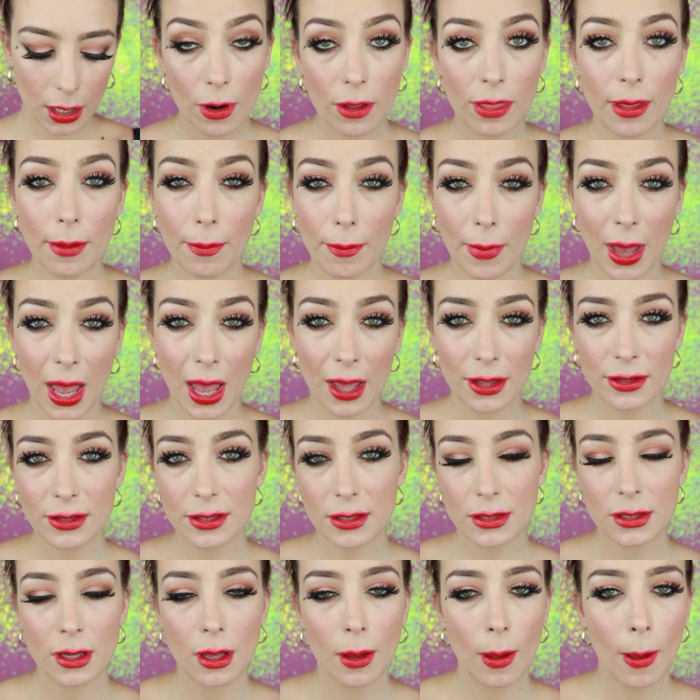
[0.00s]
The
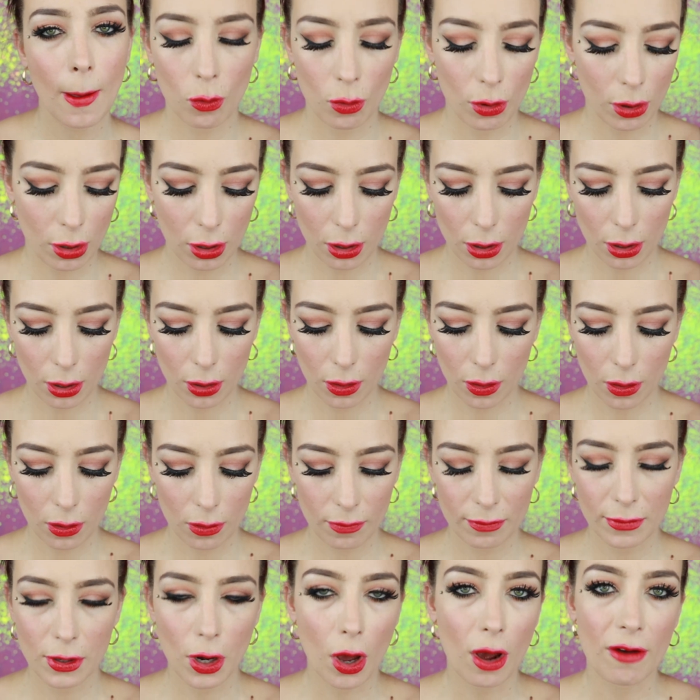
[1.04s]
mattes
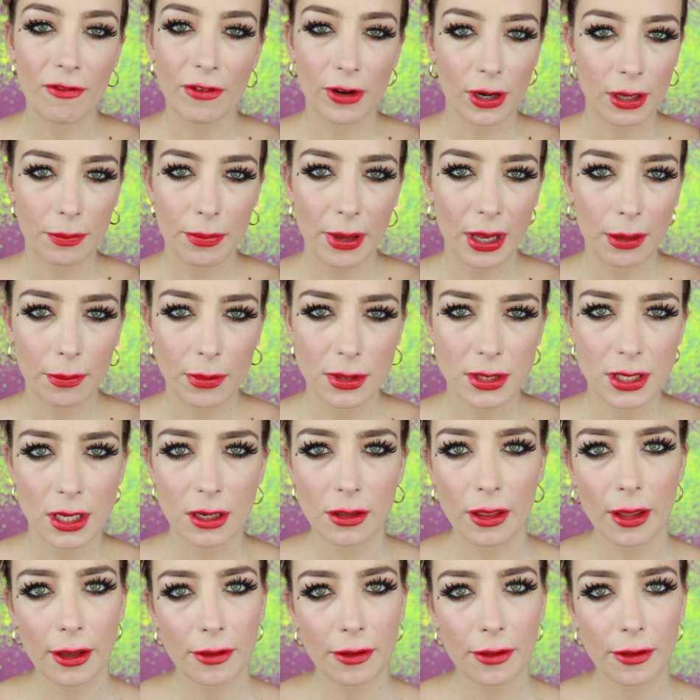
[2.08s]
were not very pigmented.